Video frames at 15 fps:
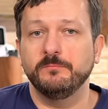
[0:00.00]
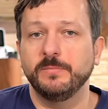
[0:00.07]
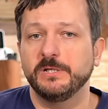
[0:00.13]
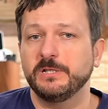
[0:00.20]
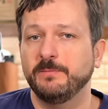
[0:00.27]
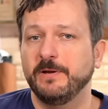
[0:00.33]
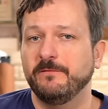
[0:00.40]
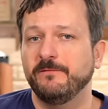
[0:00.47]

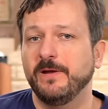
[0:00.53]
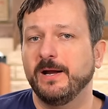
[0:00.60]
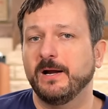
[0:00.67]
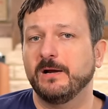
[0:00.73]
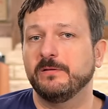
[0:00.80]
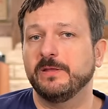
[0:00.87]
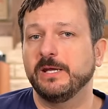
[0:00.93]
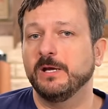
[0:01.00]
But to be
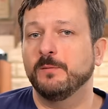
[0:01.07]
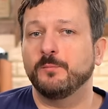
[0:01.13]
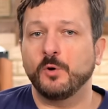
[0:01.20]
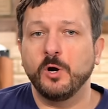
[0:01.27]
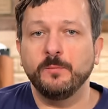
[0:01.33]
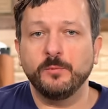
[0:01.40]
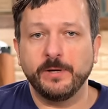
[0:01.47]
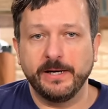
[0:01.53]
fair, the
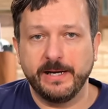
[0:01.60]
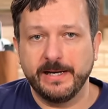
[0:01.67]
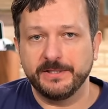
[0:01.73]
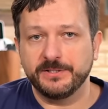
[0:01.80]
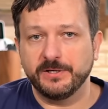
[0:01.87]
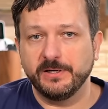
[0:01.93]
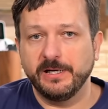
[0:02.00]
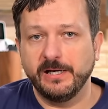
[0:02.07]
appropriate
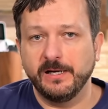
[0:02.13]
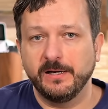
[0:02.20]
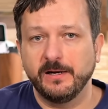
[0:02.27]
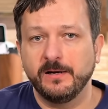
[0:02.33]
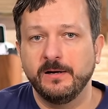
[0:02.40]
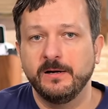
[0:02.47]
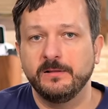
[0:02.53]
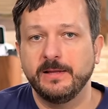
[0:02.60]
answer
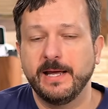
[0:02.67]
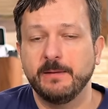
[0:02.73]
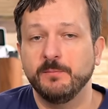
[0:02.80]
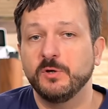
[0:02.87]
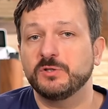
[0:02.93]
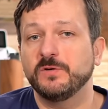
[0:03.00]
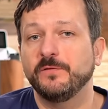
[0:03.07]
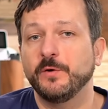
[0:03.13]
here that
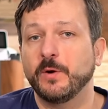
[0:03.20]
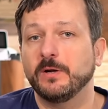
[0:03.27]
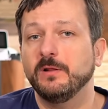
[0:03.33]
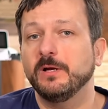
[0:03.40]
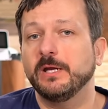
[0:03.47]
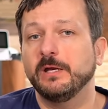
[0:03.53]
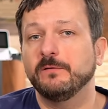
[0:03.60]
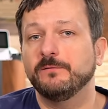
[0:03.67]
most of you are
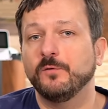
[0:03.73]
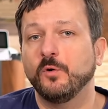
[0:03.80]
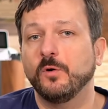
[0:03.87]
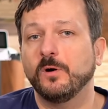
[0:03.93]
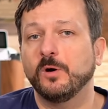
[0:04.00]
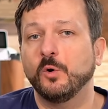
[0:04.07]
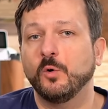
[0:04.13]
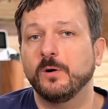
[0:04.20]
looking
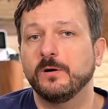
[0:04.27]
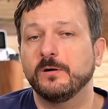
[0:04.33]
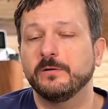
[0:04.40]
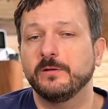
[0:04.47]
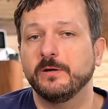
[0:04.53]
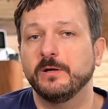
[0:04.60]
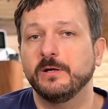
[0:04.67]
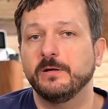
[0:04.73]
for, or
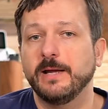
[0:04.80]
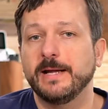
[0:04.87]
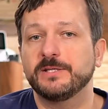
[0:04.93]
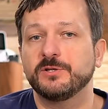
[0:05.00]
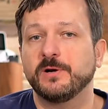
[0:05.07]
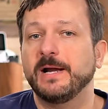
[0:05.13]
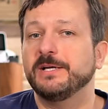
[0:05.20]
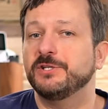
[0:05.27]
the
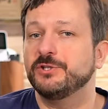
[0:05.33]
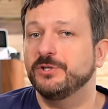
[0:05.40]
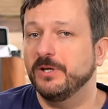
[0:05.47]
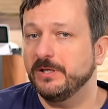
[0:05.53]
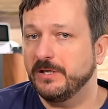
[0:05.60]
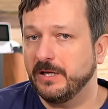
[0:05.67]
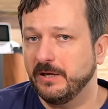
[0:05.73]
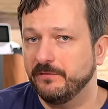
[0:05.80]
answer I
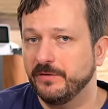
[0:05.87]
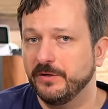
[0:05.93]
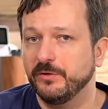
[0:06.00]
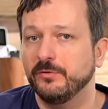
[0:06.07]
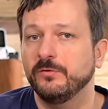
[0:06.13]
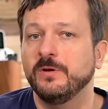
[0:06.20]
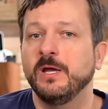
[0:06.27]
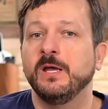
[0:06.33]
should give
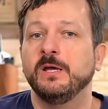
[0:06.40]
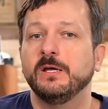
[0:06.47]
you,